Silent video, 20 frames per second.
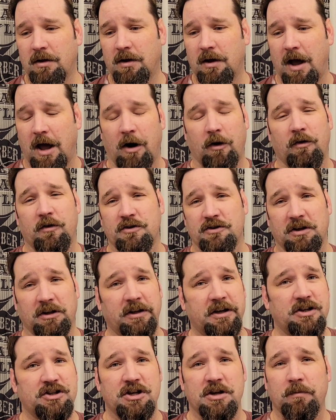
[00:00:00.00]
I don't know, there's a
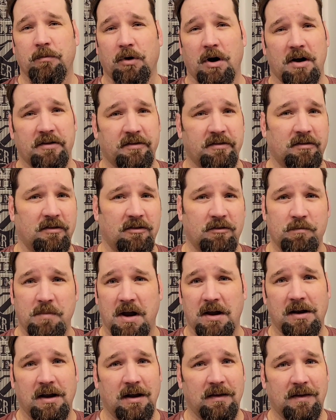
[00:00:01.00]
leaching process that's made
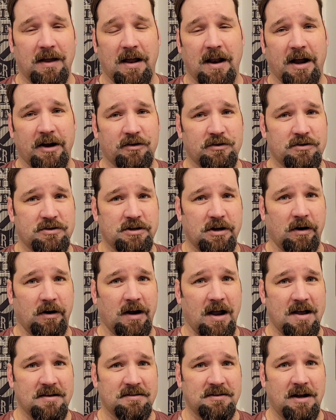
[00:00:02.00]
to get that extra stearic
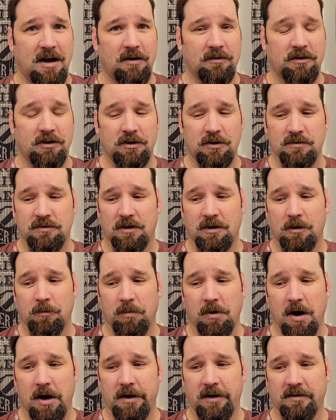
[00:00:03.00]
acid out to use it in the
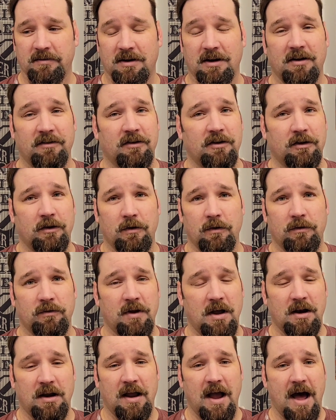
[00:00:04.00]
products. He doesn't use
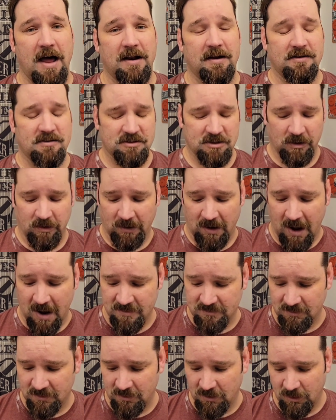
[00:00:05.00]
any added stearic
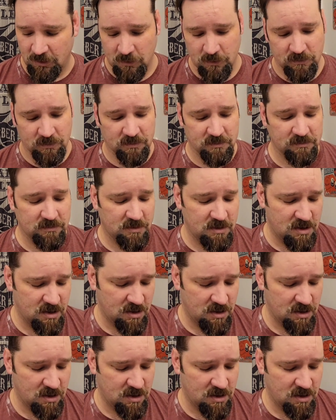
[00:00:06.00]
acid. He uses